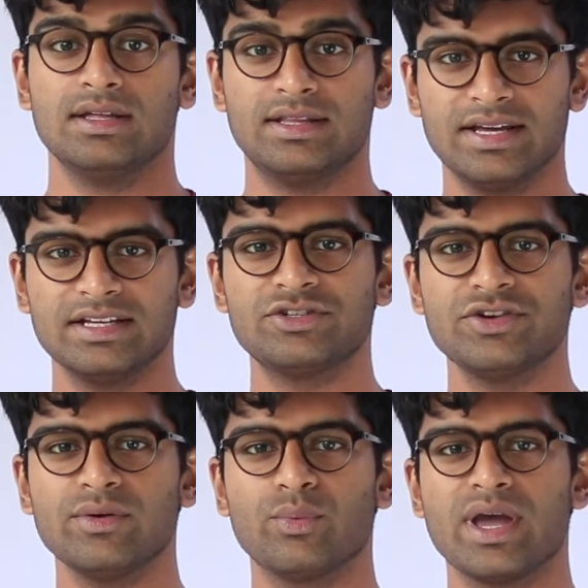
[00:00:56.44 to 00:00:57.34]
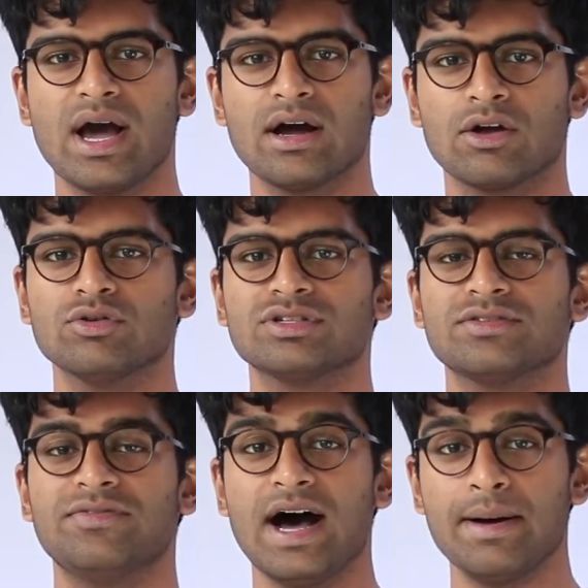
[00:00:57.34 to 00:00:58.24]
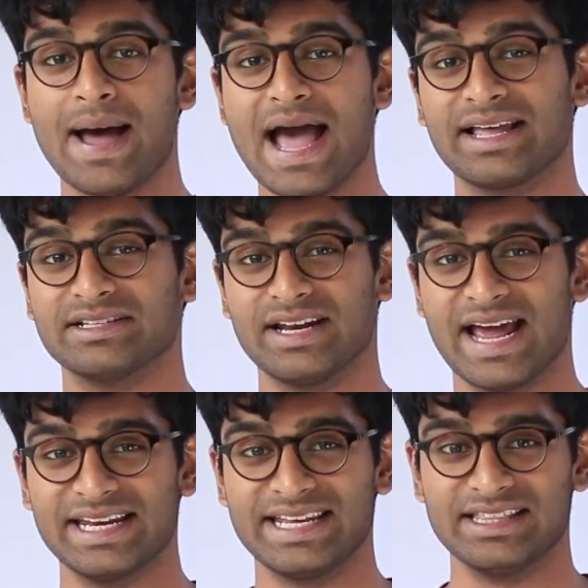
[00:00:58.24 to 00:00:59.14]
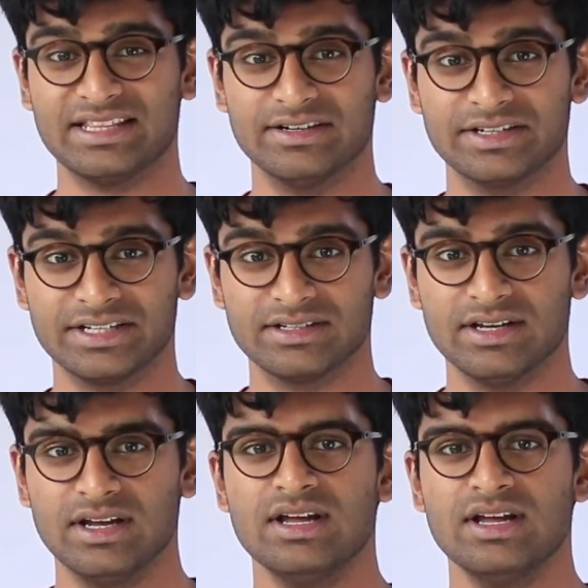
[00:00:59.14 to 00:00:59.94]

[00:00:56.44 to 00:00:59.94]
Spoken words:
The history of VR goes as far back as the 1930s.